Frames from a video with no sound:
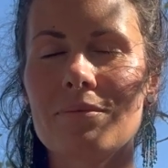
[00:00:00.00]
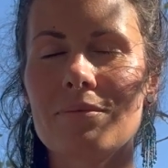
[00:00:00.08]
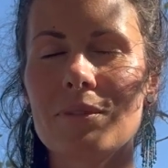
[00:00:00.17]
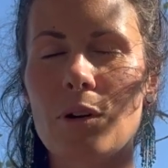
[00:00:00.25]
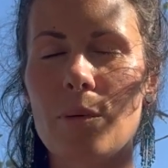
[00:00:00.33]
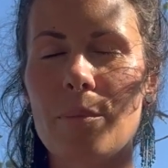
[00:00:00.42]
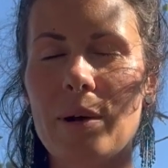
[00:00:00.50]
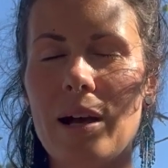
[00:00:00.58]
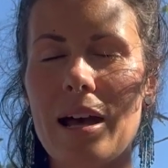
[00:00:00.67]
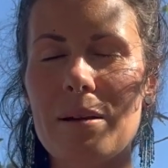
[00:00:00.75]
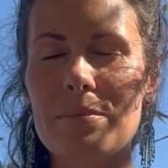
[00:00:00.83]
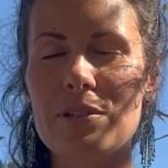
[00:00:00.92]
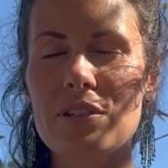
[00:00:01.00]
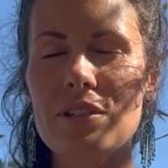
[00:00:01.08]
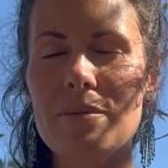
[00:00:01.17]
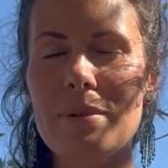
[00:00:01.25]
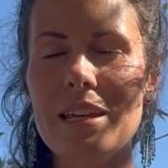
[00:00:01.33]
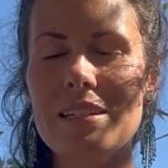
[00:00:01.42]
Or perhaps
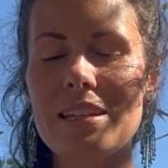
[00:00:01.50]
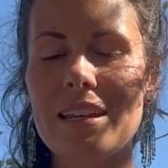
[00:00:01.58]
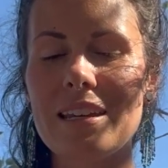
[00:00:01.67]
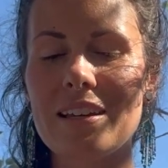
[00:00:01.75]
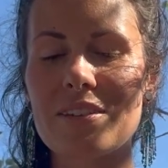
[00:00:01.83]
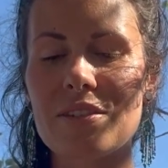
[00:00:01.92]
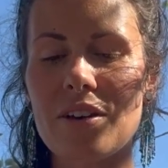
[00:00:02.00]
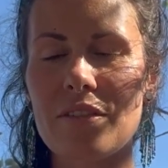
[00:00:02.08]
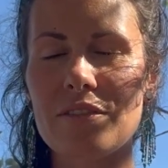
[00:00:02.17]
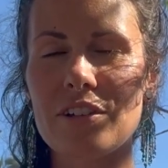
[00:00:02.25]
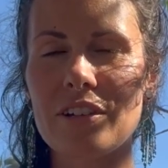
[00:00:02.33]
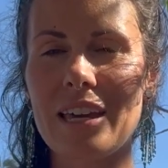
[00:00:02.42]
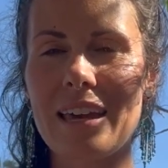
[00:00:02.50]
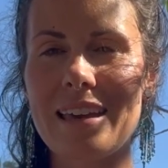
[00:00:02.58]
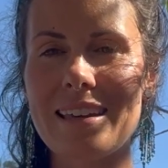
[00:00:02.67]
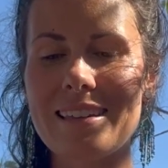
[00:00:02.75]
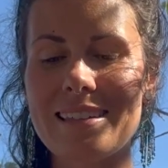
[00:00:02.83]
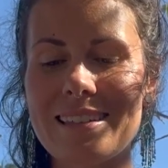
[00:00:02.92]
just maintaining a softer
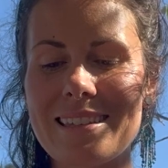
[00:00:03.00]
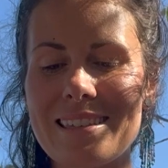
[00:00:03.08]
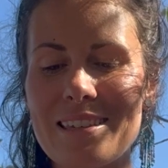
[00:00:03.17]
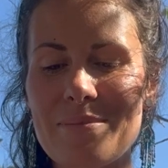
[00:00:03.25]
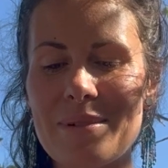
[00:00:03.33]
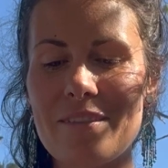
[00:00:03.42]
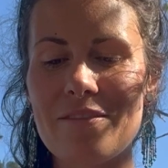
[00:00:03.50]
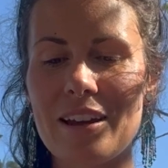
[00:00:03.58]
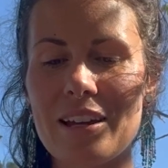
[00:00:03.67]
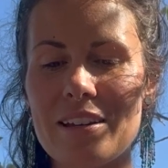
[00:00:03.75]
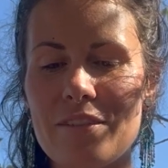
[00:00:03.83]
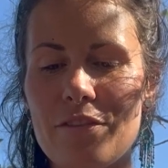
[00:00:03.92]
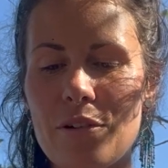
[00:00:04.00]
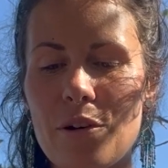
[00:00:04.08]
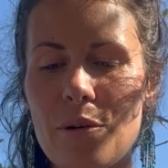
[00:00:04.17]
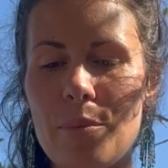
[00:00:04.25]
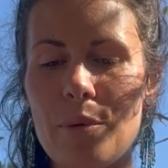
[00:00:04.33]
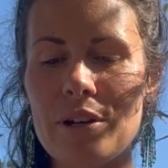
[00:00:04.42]
gaze. You might find a
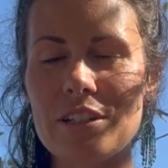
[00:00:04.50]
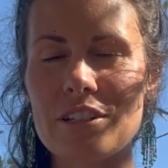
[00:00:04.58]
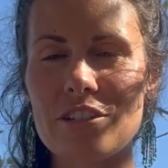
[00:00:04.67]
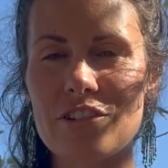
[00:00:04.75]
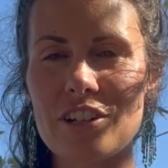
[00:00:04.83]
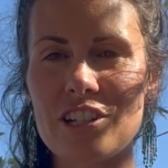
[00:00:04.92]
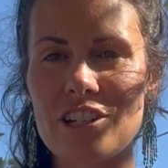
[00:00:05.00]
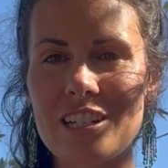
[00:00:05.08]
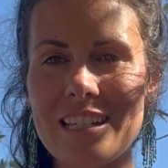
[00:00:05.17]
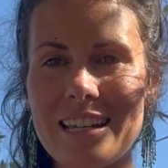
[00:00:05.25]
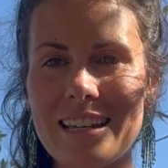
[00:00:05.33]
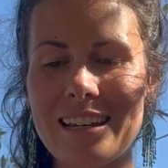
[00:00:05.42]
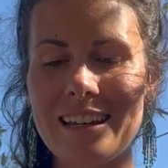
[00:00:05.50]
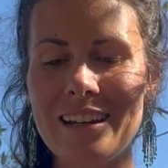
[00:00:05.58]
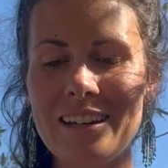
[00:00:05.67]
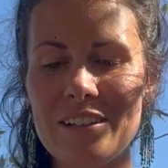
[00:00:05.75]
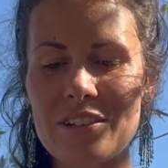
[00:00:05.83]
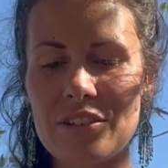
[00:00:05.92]
focal point, a drishti,
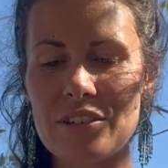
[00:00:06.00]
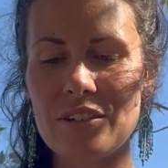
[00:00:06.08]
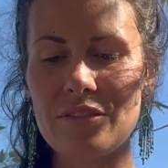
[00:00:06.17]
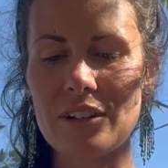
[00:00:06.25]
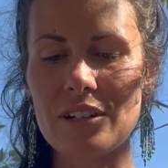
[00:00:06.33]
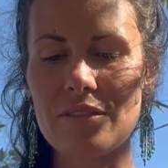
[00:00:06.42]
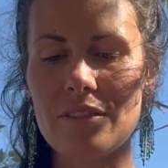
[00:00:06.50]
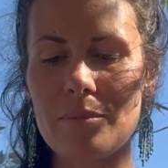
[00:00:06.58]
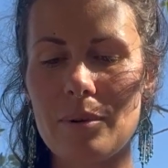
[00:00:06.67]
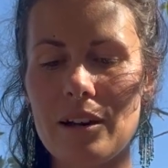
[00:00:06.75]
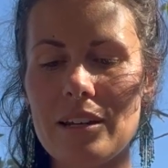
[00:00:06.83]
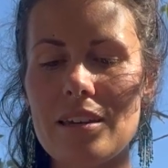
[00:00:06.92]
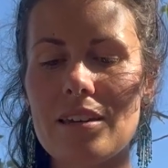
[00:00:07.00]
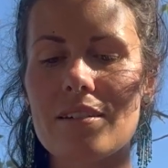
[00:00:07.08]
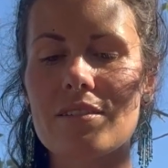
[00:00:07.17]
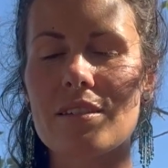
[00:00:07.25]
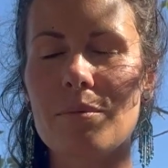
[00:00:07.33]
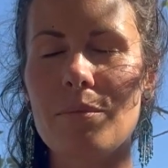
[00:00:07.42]
just in front of the body here,
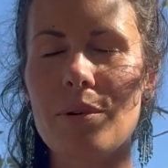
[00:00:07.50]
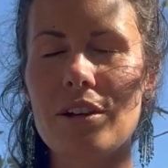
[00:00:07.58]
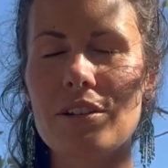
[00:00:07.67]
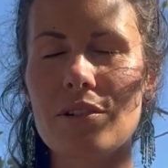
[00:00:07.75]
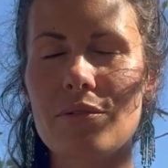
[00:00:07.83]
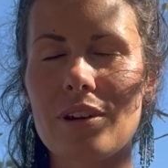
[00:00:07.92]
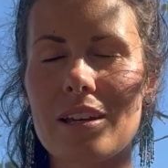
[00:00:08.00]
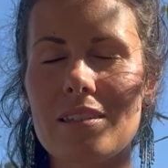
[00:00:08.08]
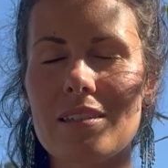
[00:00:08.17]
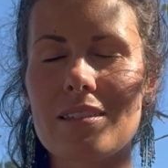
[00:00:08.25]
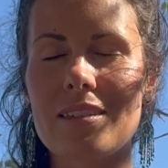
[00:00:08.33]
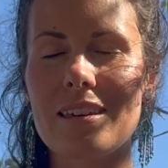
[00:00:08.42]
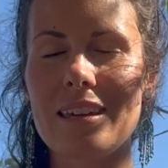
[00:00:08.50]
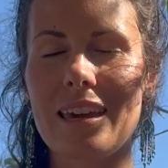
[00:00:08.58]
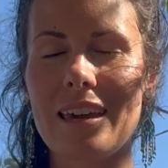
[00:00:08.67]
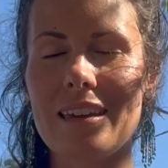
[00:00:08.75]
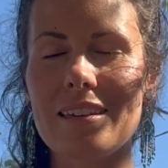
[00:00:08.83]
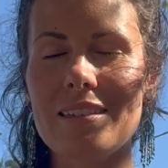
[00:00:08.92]
somewhere to rest the
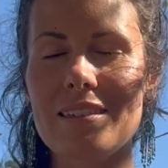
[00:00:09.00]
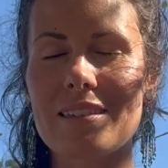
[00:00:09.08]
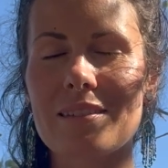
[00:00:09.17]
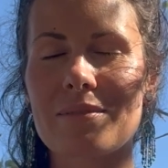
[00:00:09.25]
gaze.